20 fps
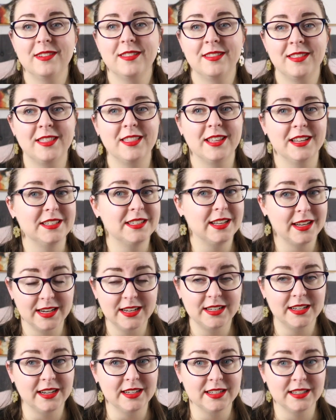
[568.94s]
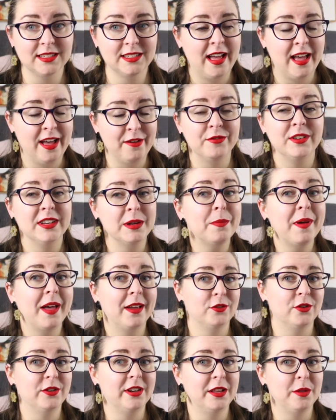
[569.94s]
the things that he does have an
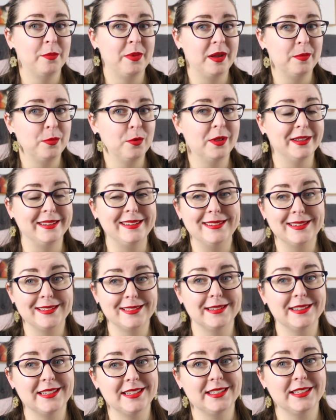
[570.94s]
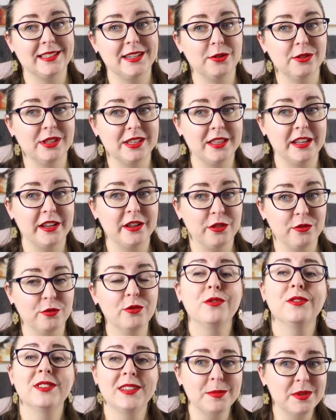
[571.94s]
impact on other people and he doesn't necessarily think it
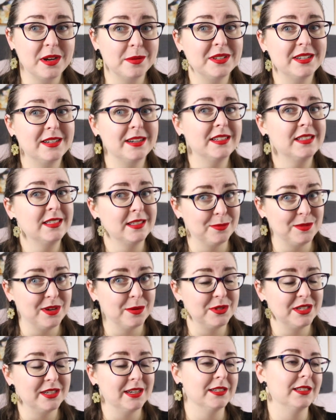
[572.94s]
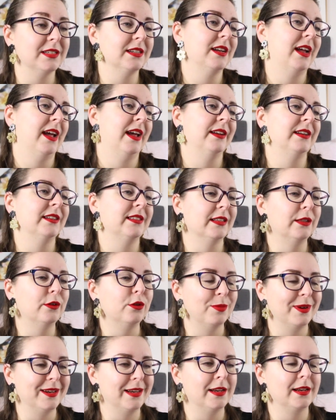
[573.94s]
through. Sometimes he does, sometimes he doesn't, and it's a
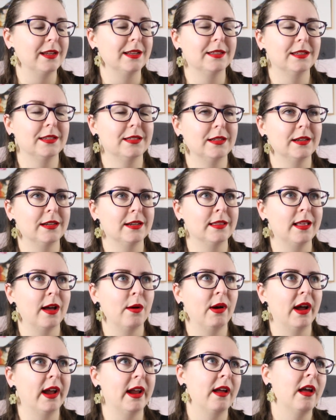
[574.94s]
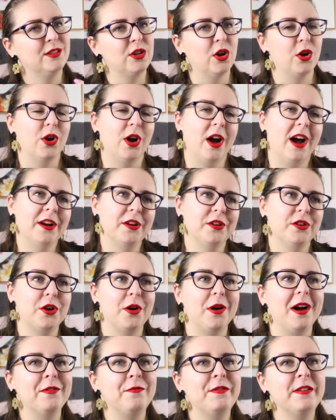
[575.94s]
little bit inconsistent in that way. So I don't
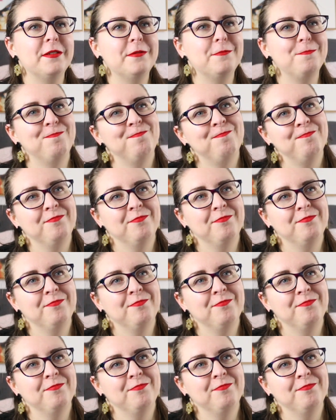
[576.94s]
know, I feel